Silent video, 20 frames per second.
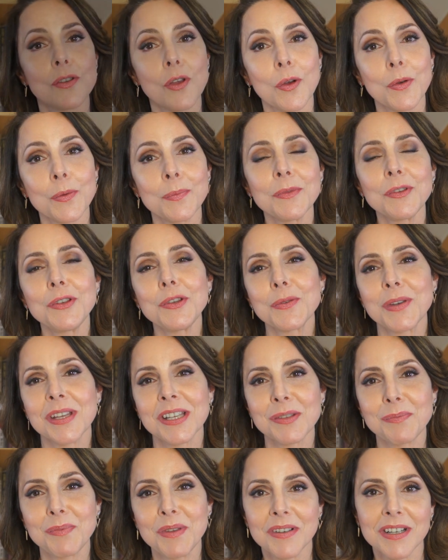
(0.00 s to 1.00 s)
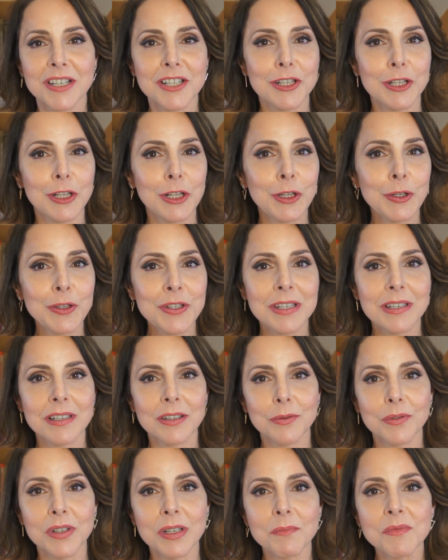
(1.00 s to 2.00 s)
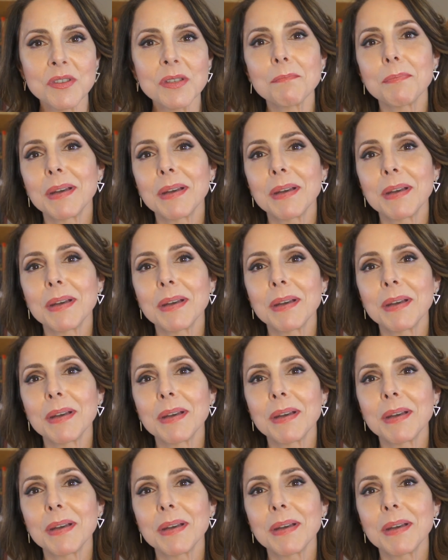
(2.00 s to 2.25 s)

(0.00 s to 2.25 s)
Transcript: So you experience lucid dreams,